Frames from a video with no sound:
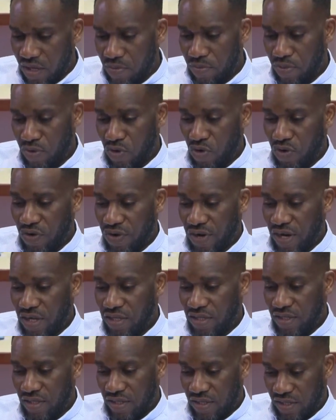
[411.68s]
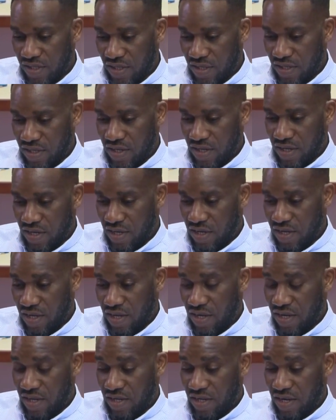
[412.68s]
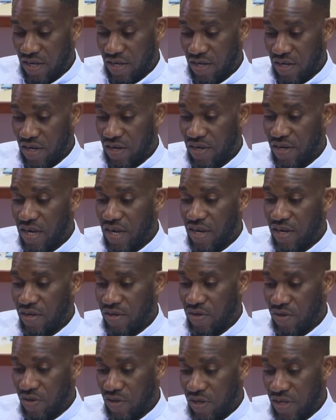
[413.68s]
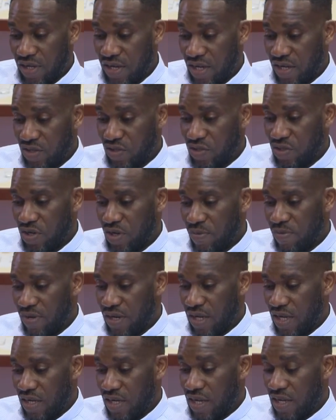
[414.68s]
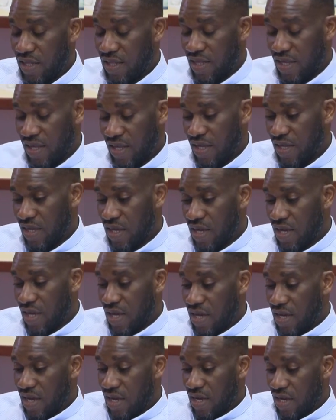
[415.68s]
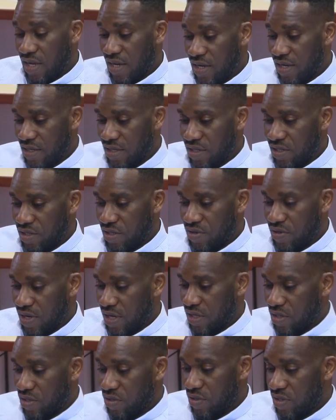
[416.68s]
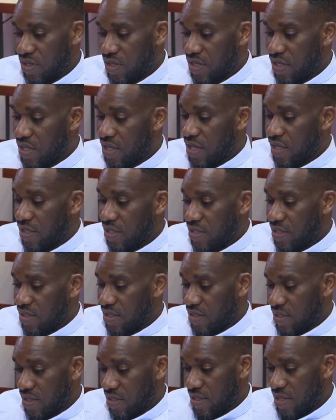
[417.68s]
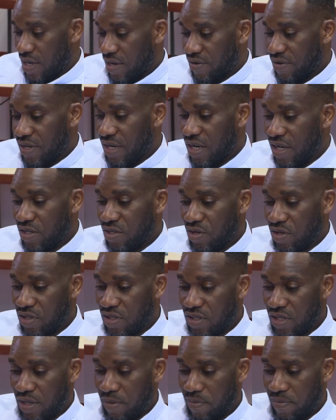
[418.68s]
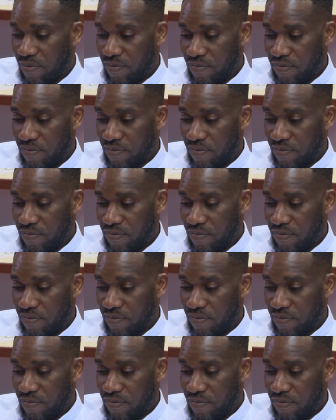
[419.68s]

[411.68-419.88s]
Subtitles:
progress their career, here in Germany. And I think it is great to see that relationship